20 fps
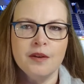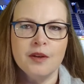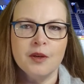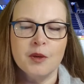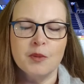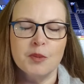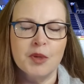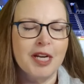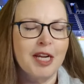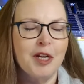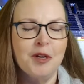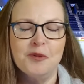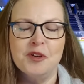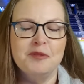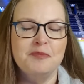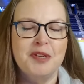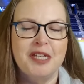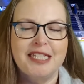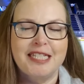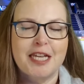But I don't want
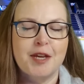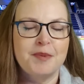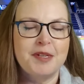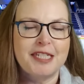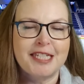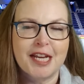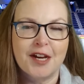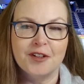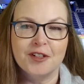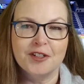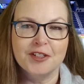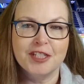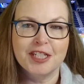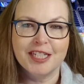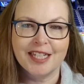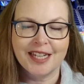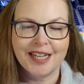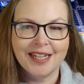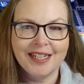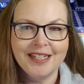to be Debbie Downer
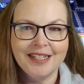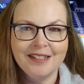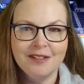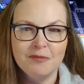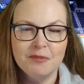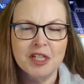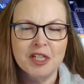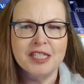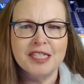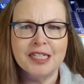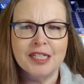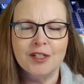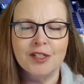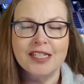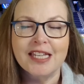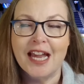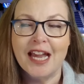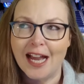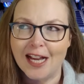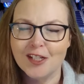today because
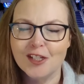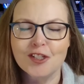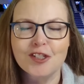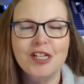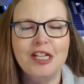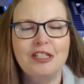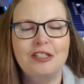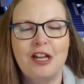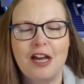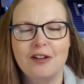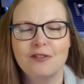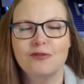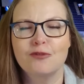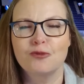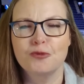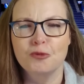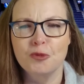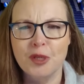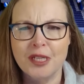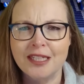there's actually a lot
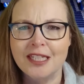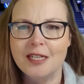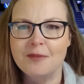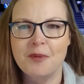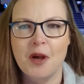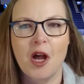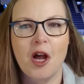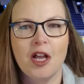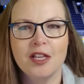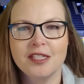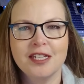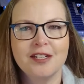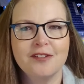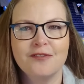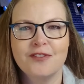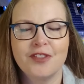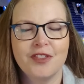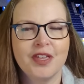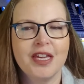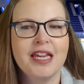of really
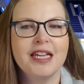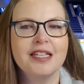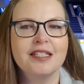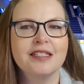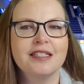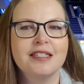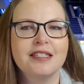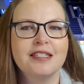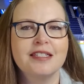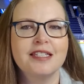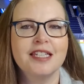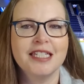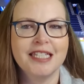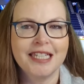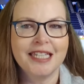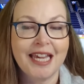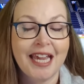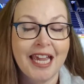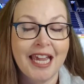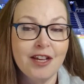positive things to
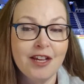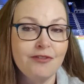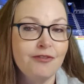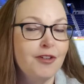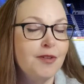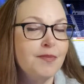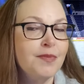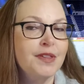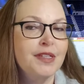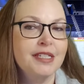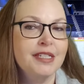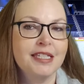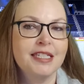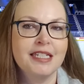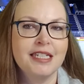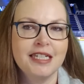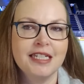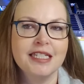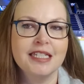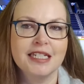take from this
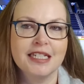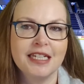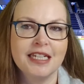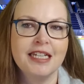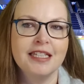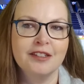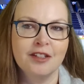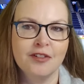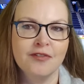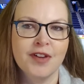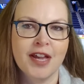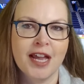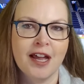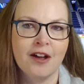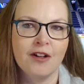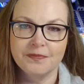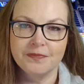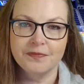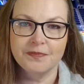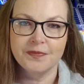season in
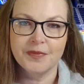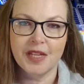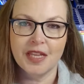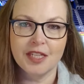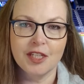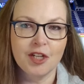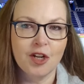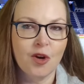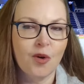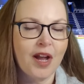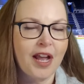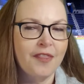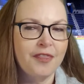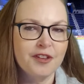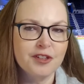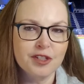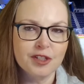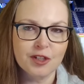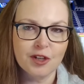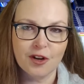Laval. You know, at
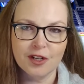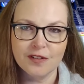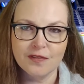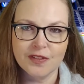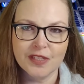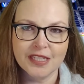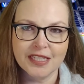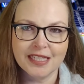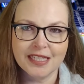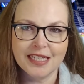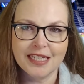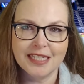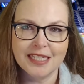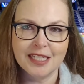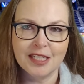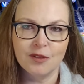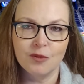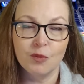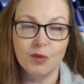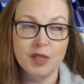the start of this
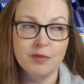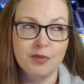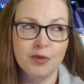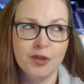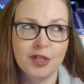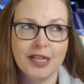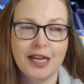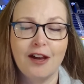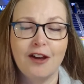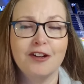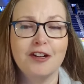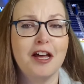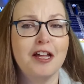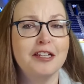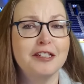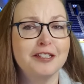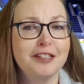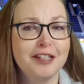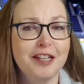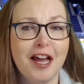season, we put out
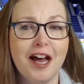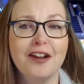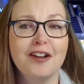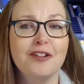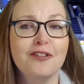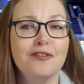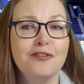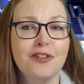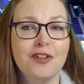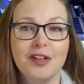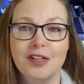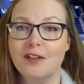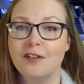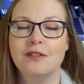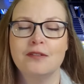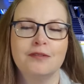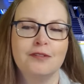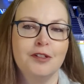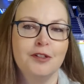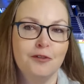a lot of
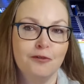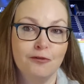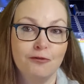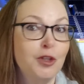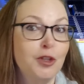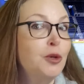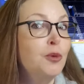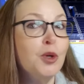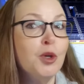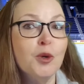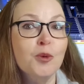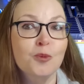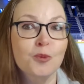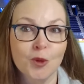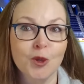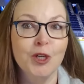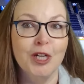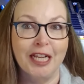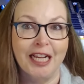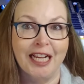viewer
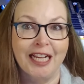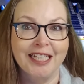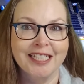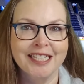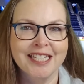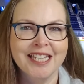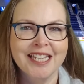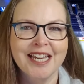warnings.